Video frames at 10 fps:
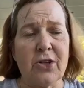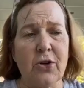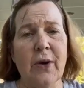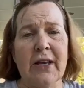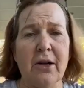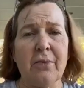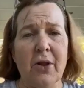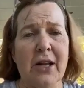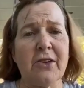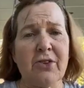So you end up
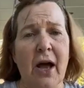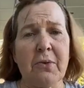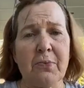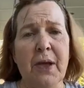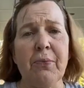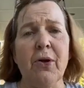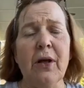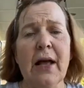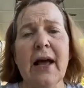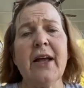lots of times
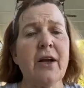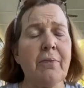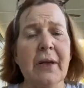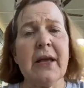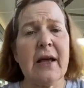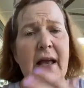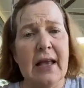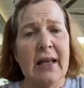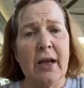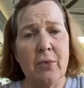people end up
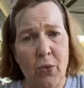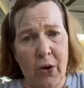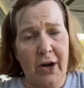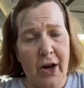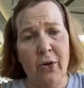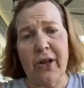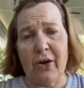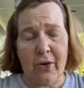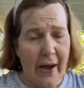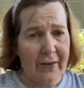eating more. Not only
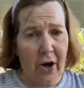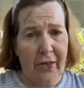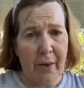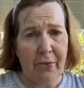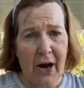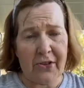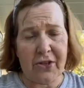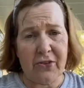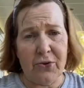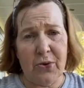are you having all that
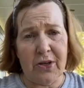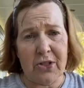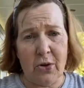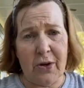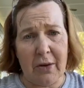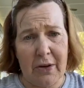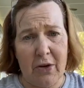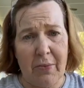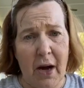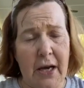processed food and sodium in
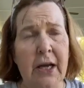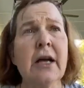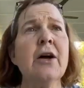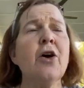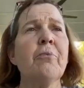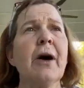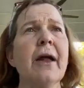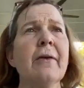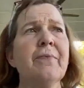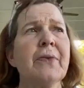your body,
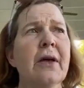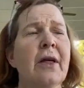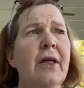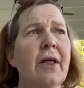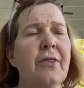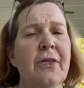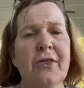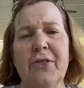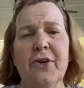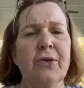but
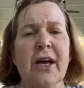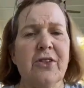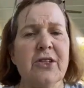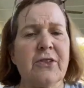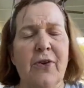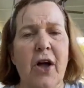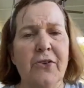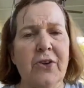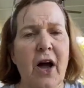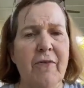they're like this
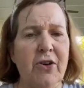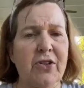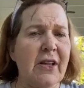false cover.